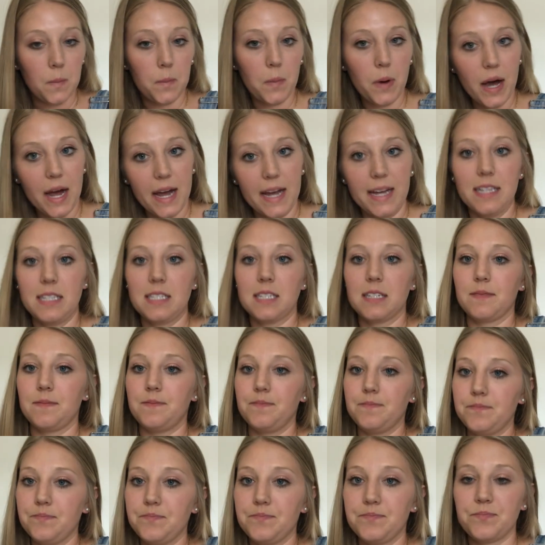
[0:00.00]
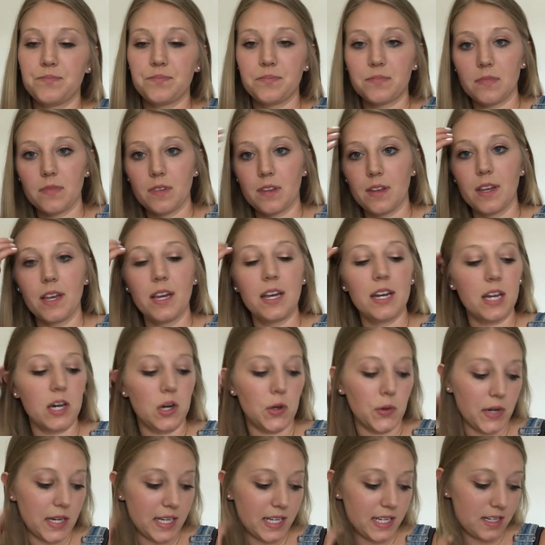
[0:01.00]
But you
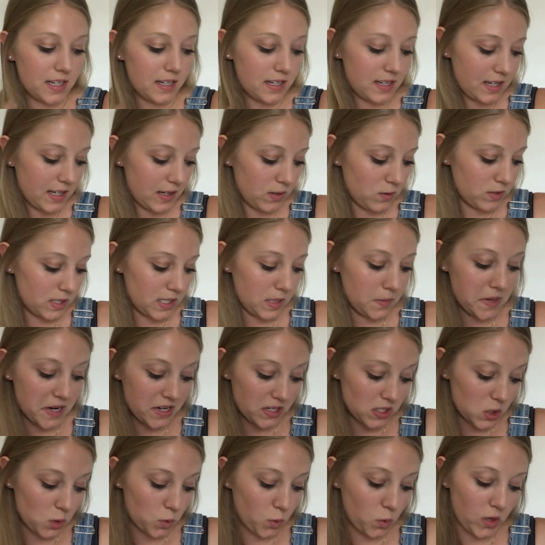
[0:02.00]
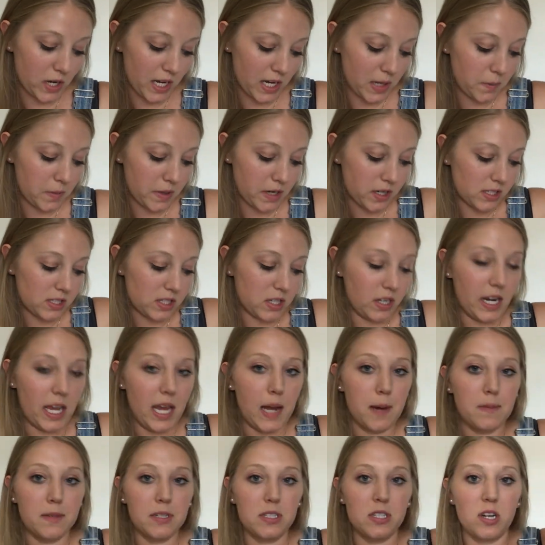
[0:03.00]
know, it was about $20 on
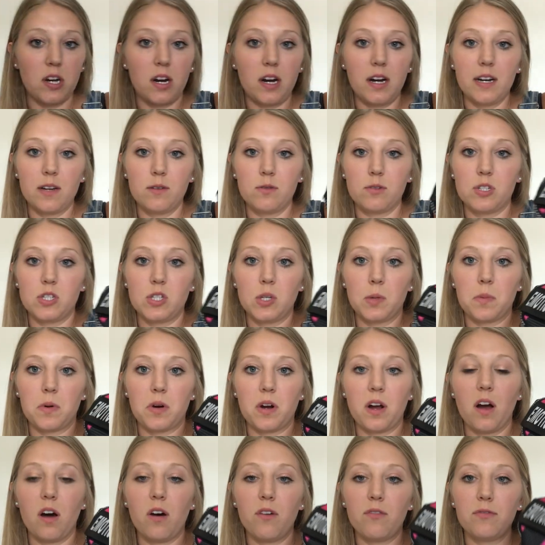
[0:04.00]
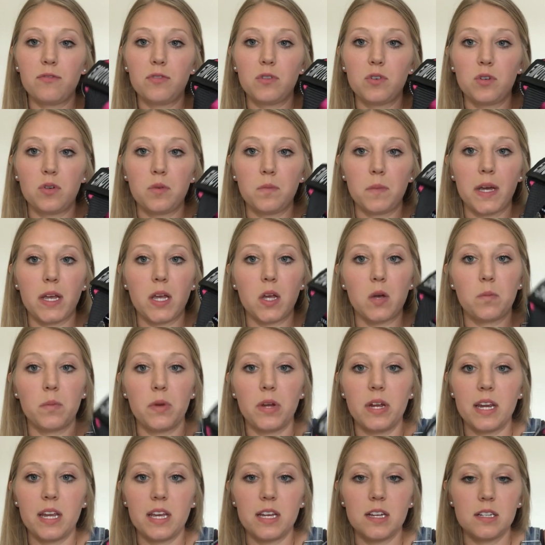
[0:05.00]
Amazon. It was super helpful. My
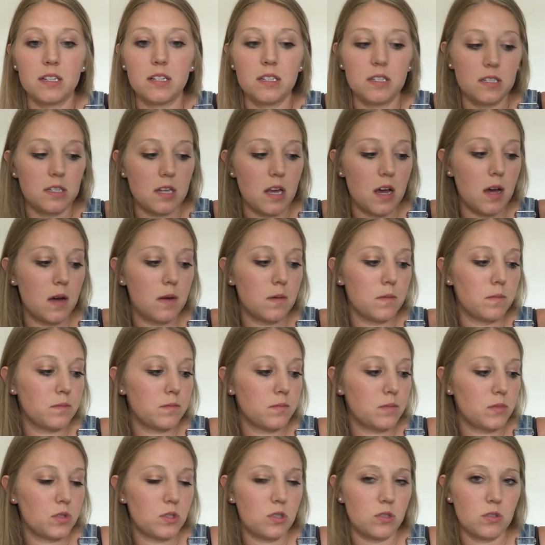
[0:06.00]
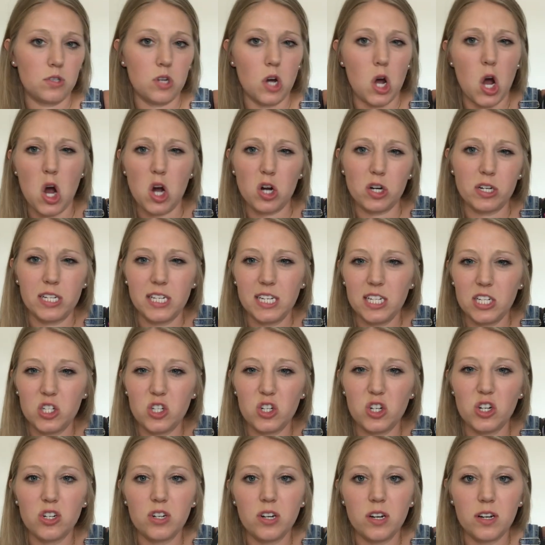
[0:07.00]
obedience dog
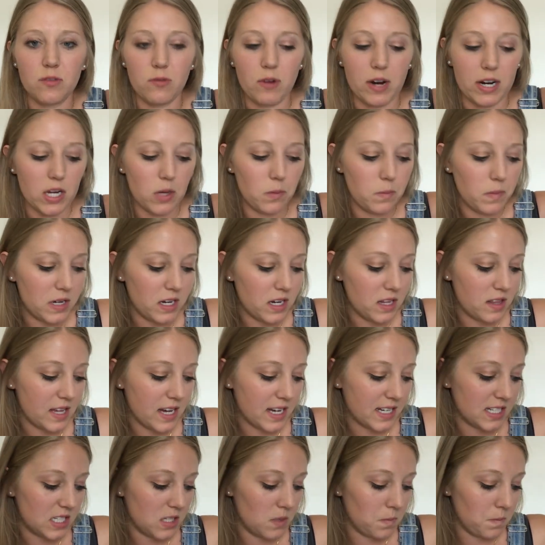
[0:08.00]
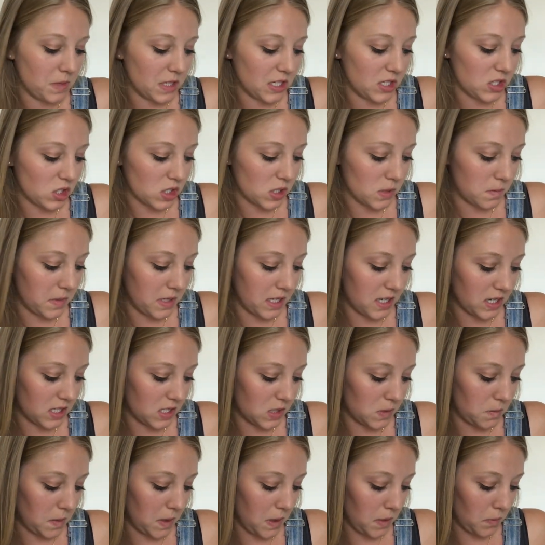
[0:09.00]
teacher recommended that to me just
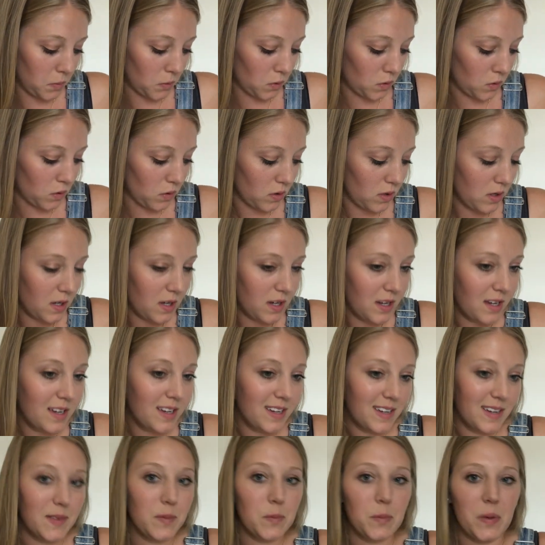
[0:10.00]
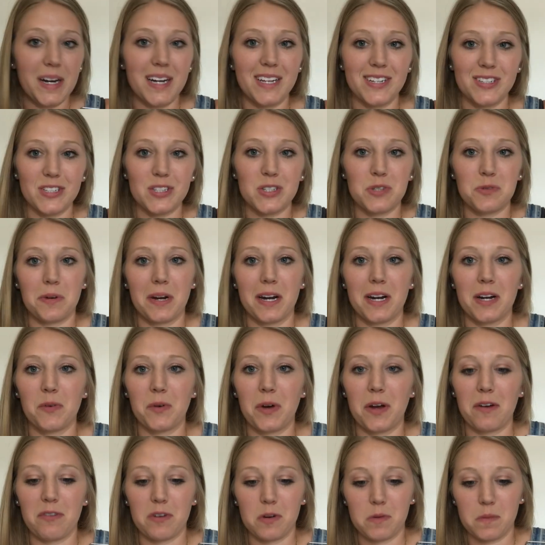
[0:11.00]
because people, and he just ran
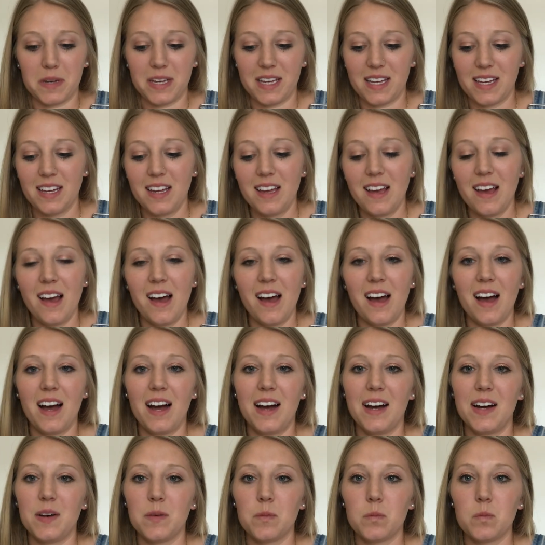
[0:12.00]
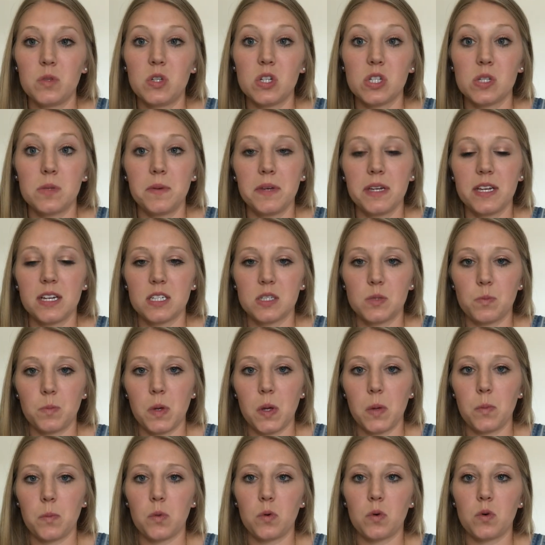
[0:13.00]
away from it. Just because
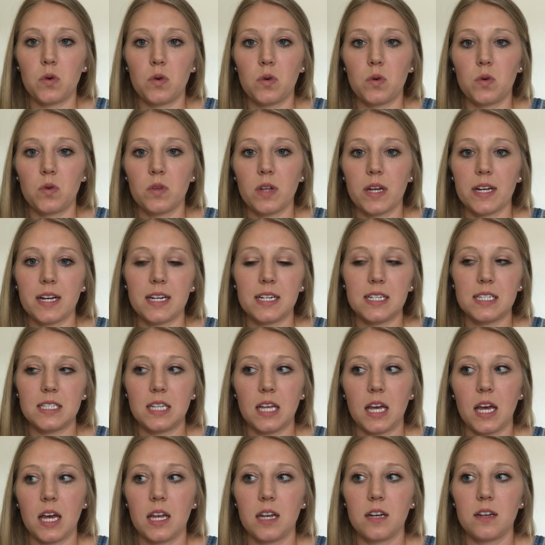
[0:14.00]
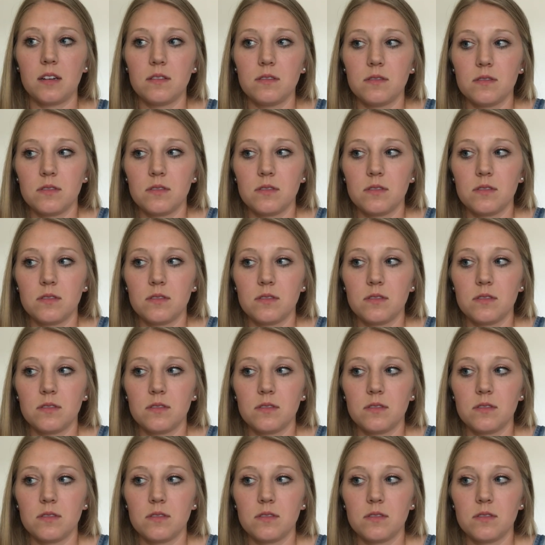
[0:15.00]
people, like I said,